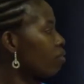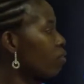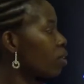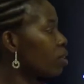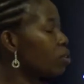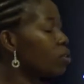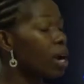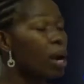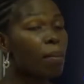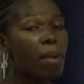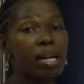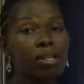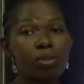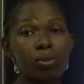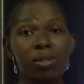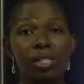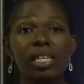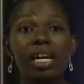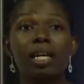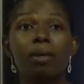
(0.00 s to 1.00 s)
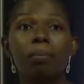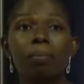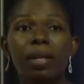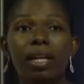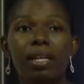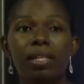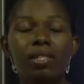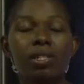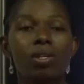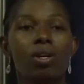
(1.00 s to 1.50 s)
for drama to take
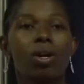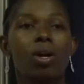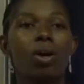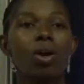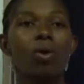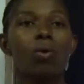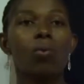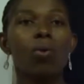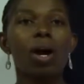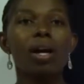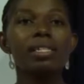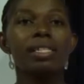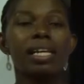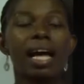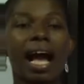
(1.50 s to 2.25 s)
place? What